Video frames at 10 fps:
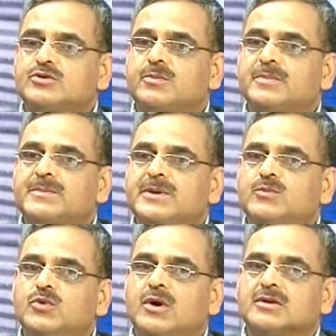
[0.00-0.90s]
people
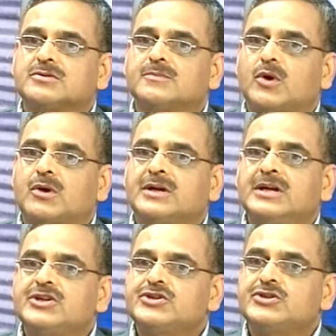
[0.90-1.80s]
move also for
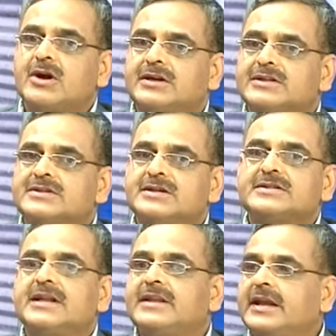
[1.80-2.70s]
short distance
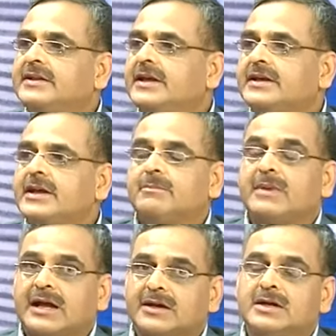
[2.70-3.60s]
and then they come back.